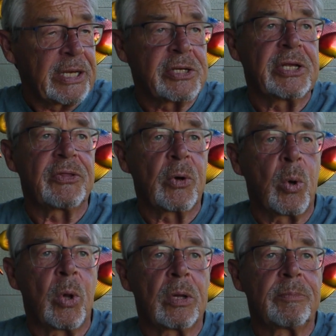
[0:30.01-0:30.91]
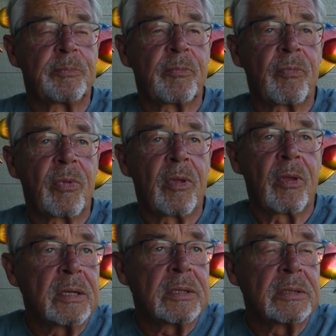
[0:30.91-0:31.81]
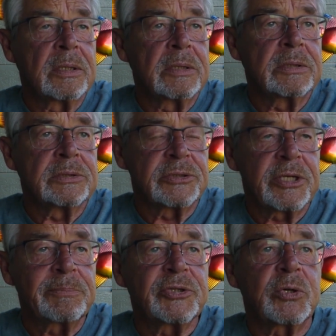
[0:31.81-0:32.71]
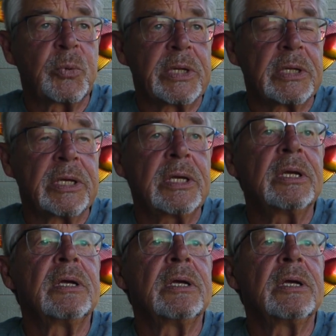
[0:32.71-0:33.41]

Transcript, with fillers: 18th hole. Subsequently,